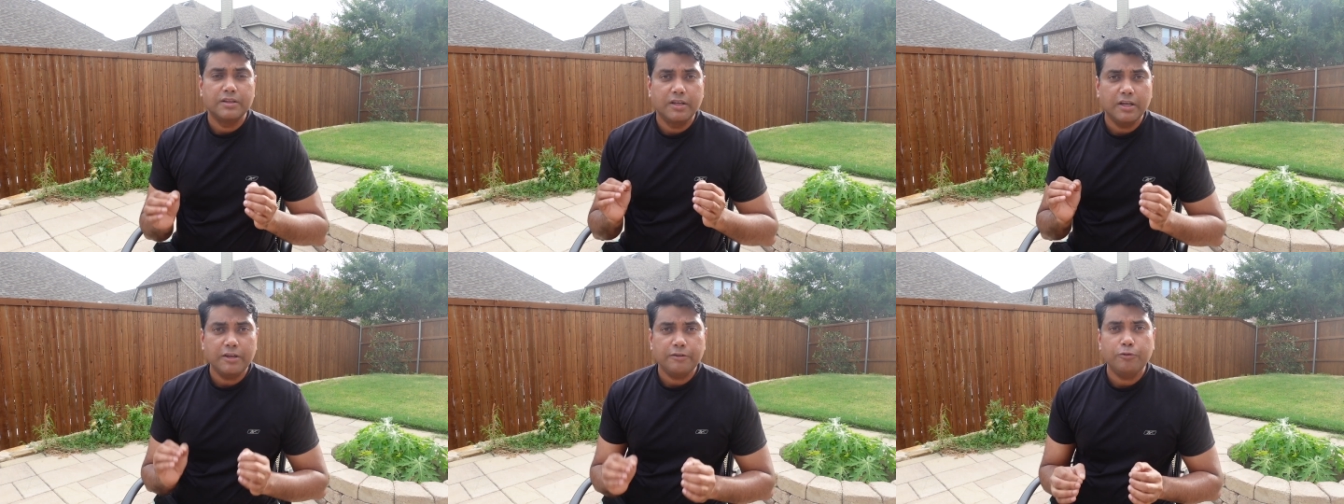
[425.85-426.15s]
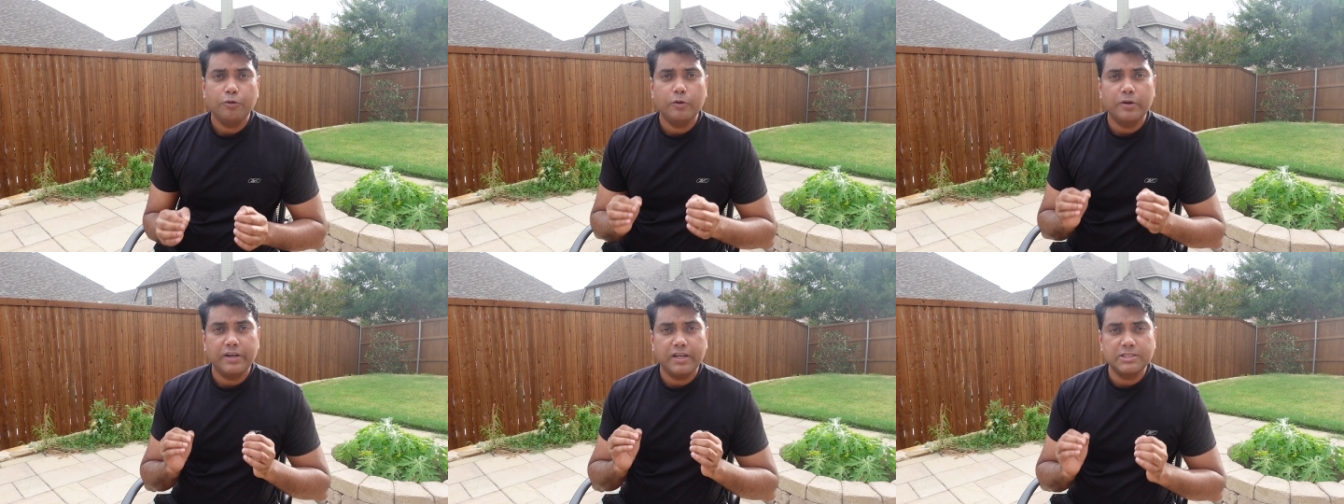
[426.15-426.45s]

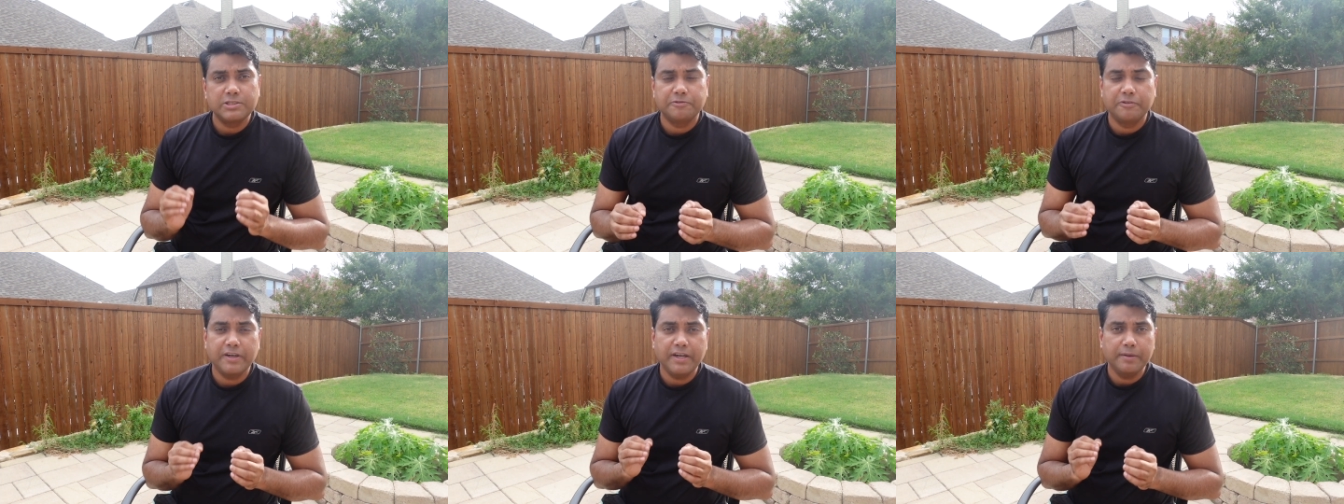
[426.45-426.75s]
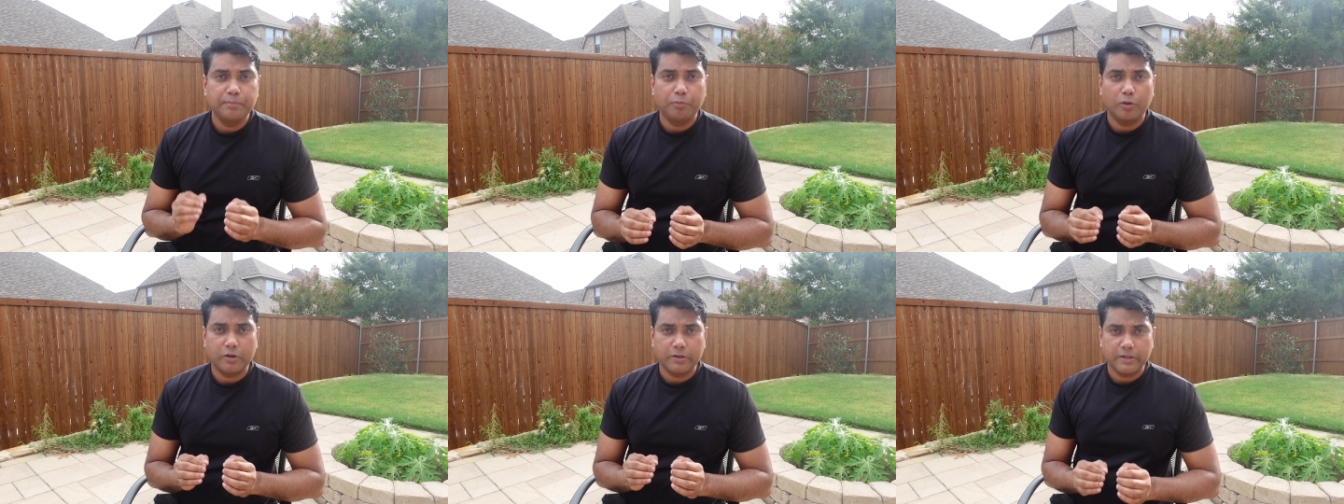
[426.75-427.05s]
Therefore, it is very
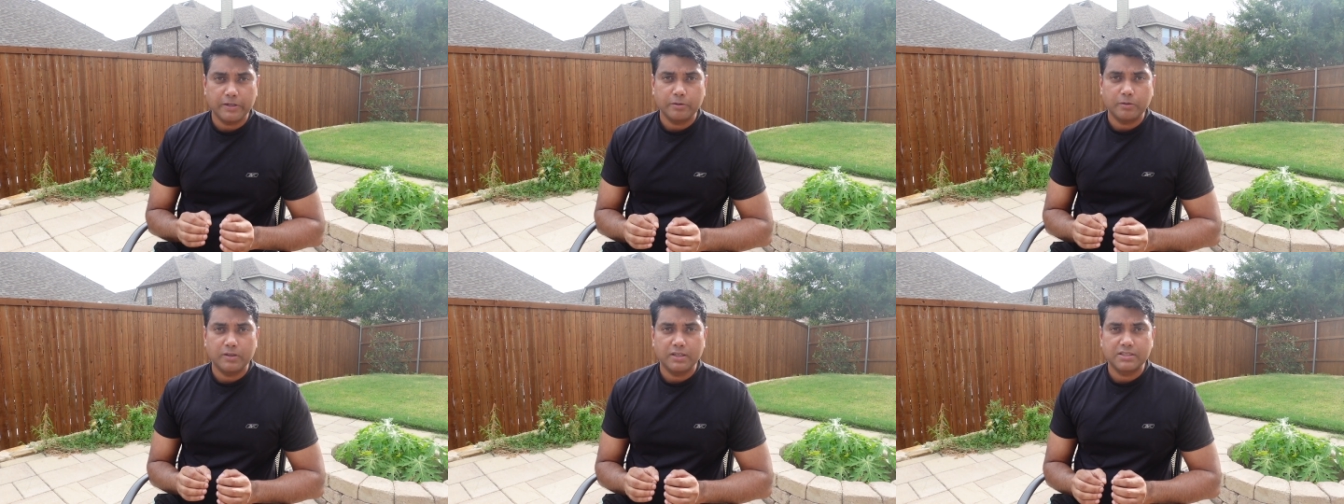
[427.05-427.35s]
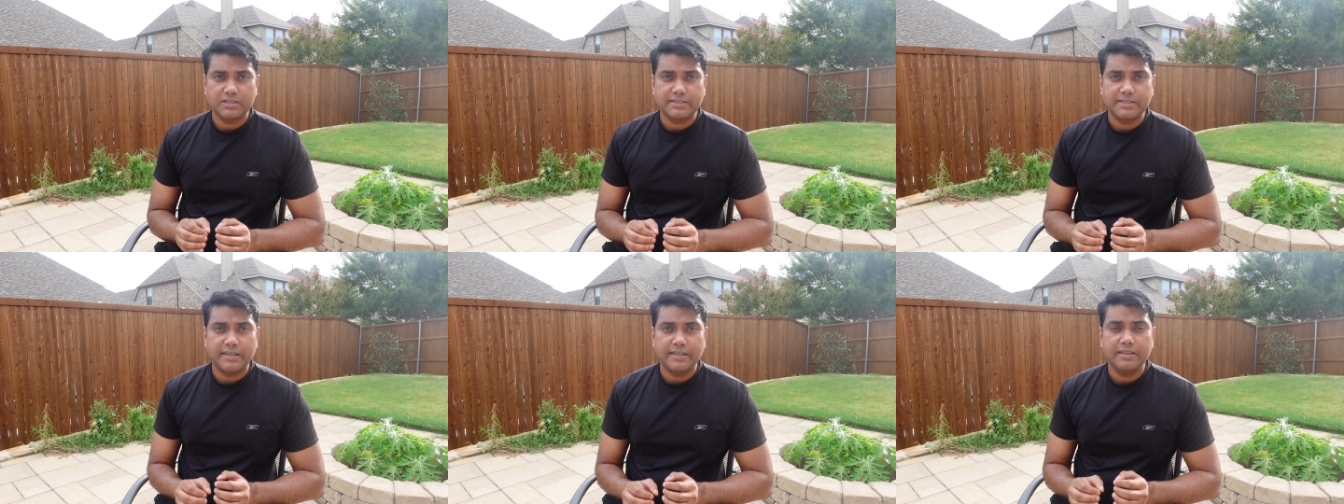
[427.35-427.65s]
important to
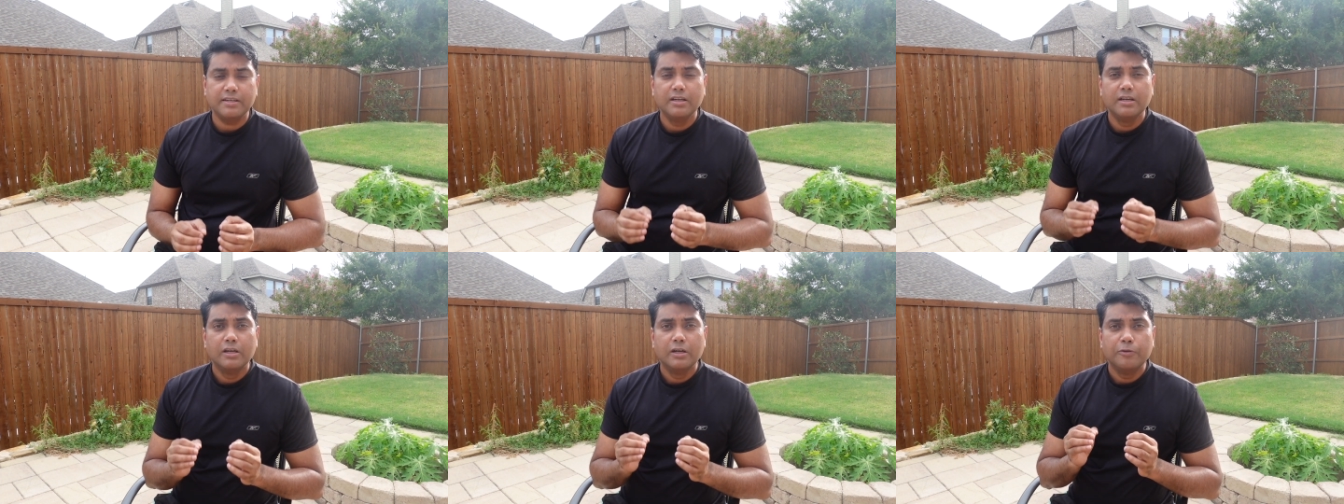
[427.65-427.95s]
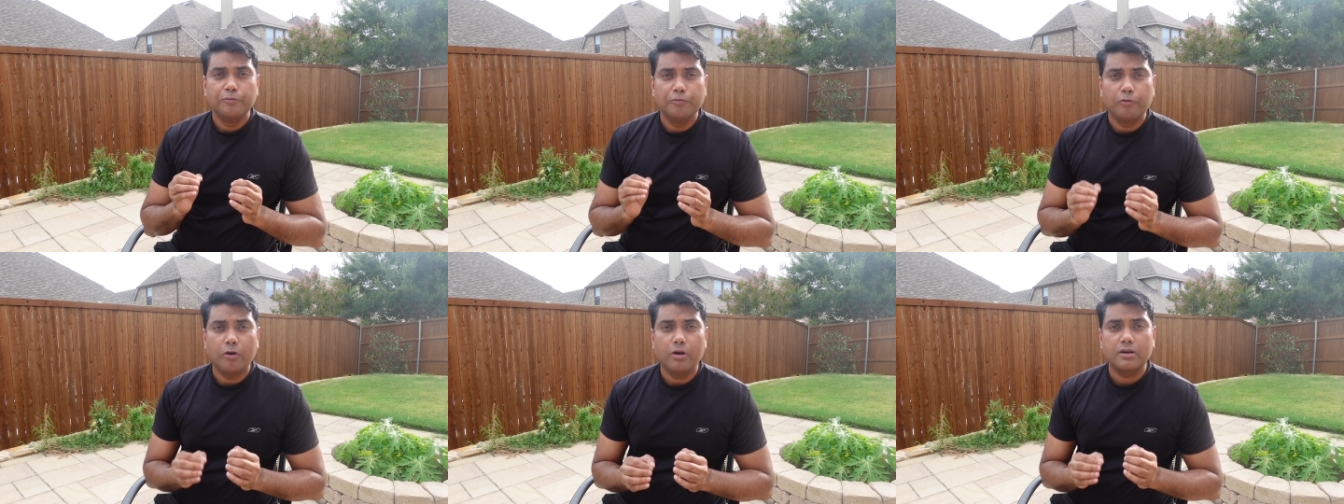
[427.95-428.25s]
understand
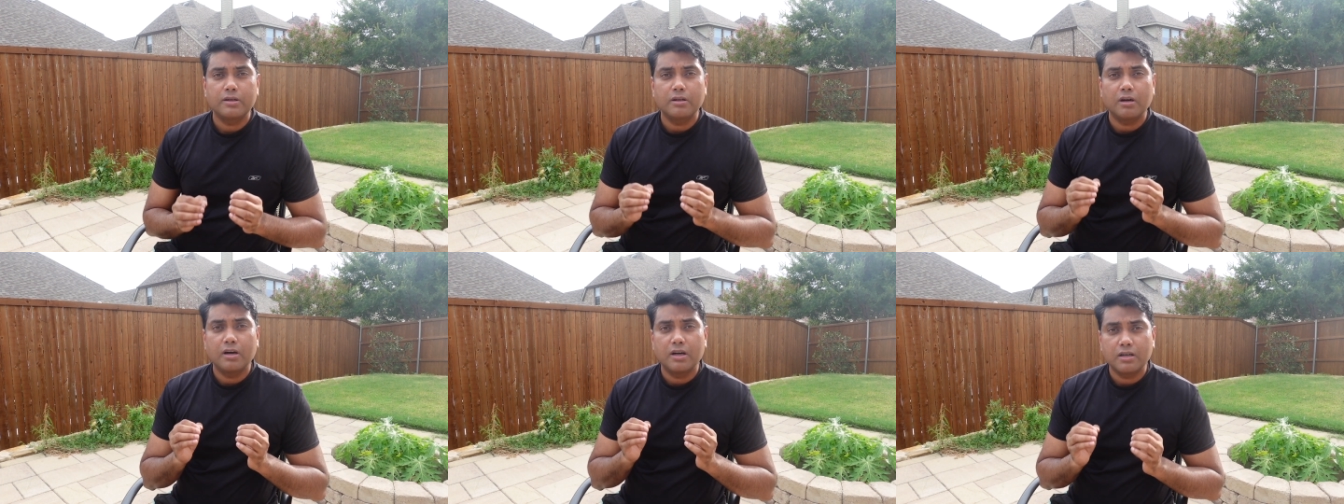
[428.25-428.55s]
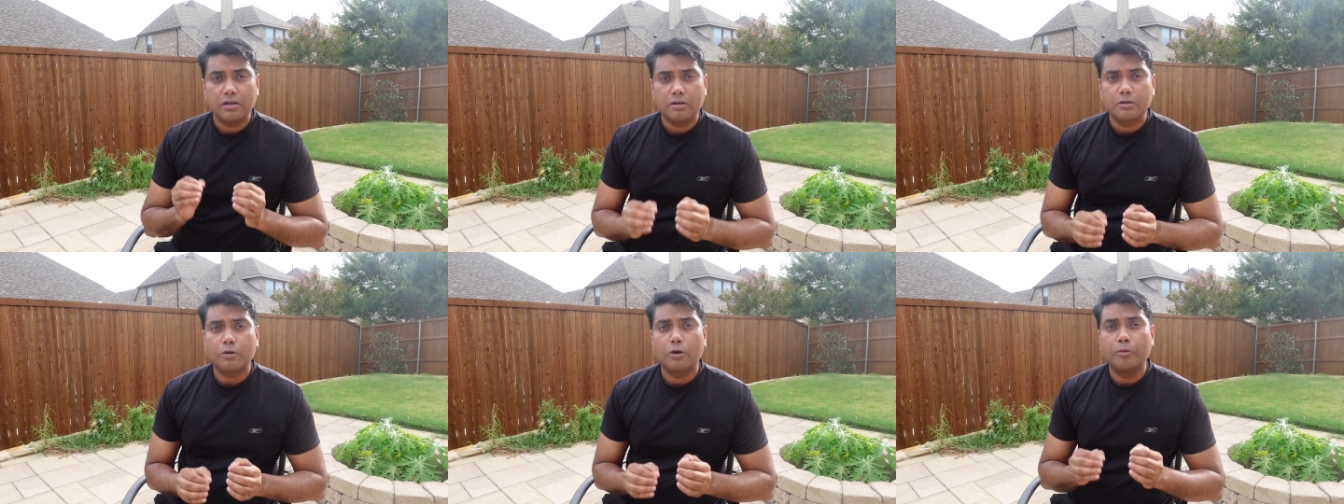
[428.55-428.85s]
what
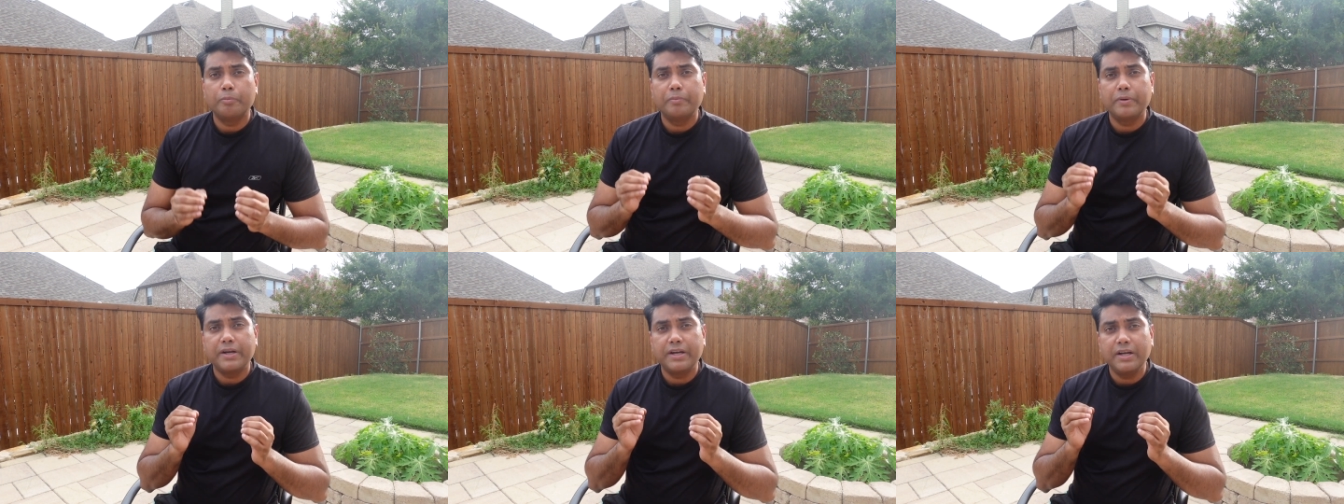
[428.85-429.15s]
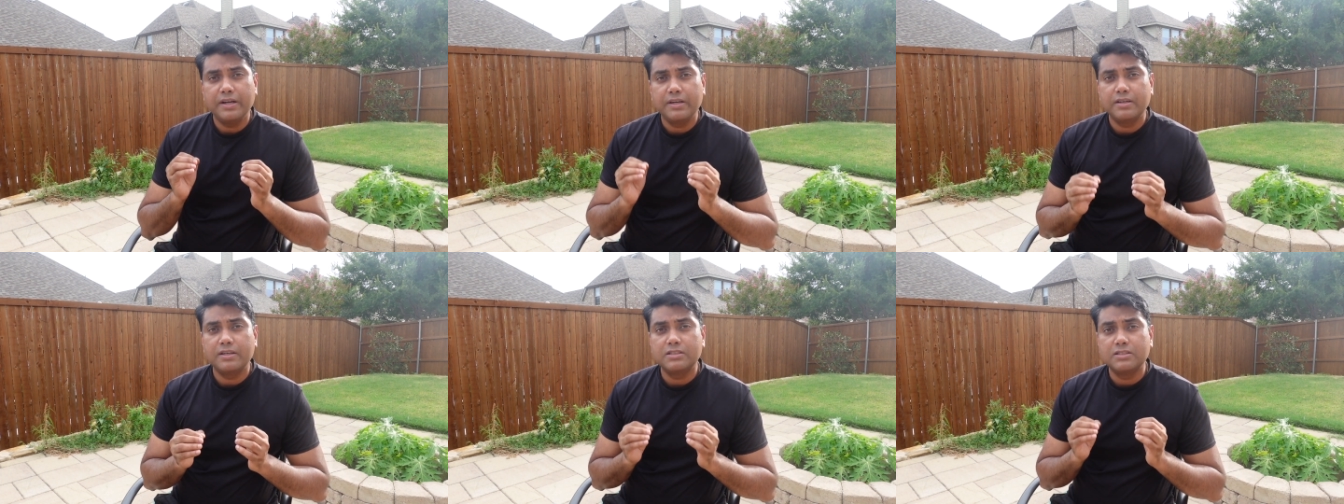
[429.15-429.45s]
are our
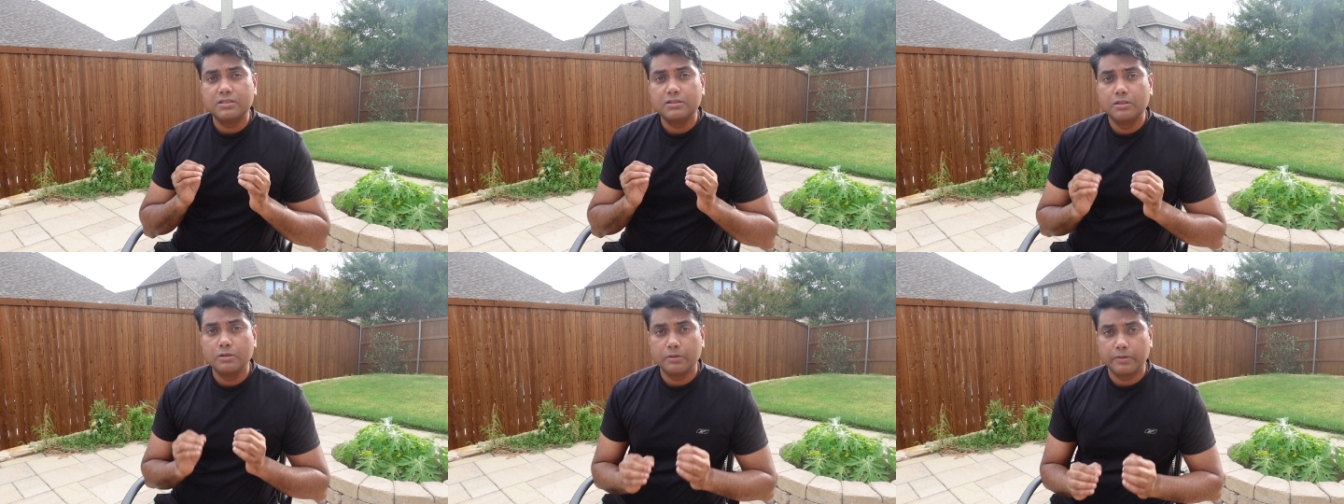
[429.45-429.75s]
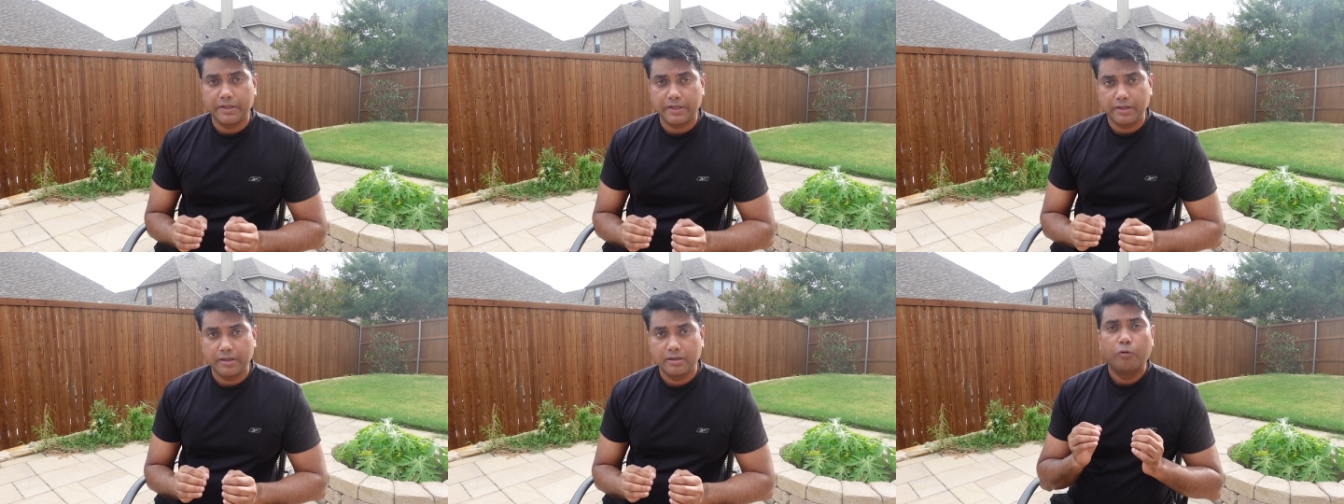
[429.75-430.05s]
competitors
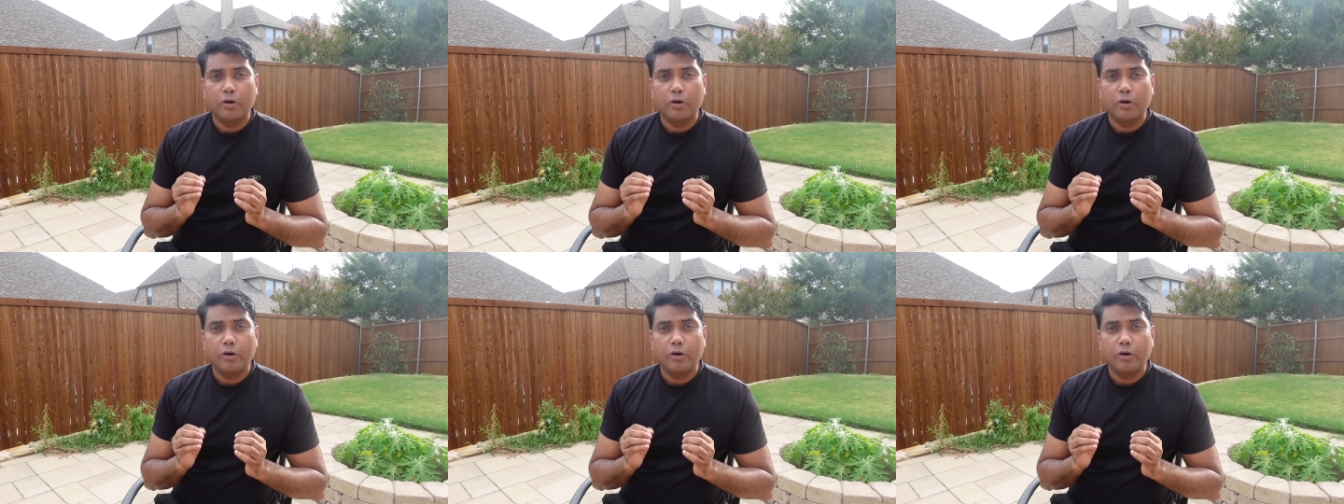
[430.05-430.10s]
doing,